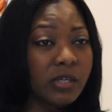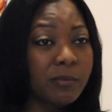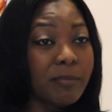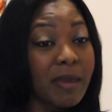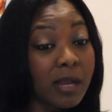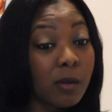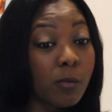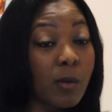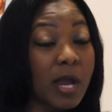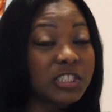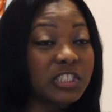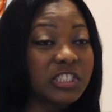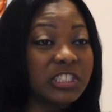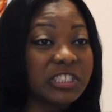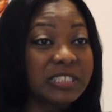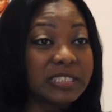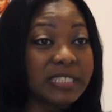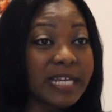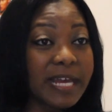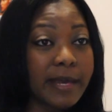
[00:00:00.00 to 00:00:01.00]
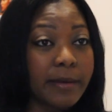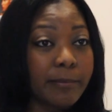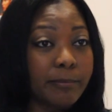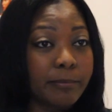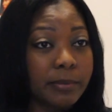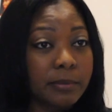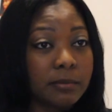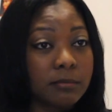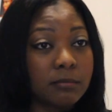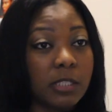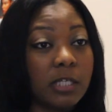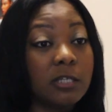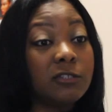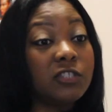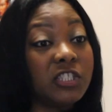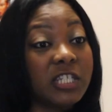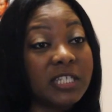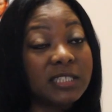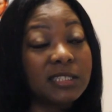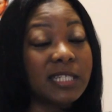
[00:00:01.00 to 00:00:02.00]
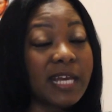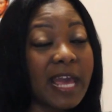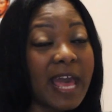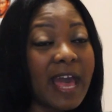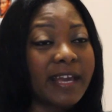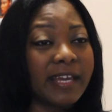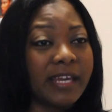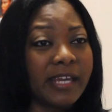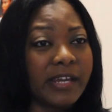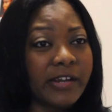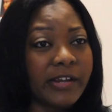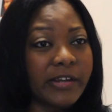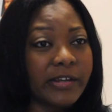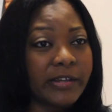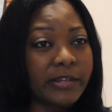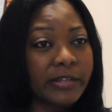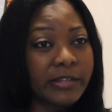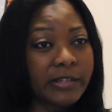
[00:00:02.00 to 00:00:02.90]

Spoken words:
You better watch your step. You just got here.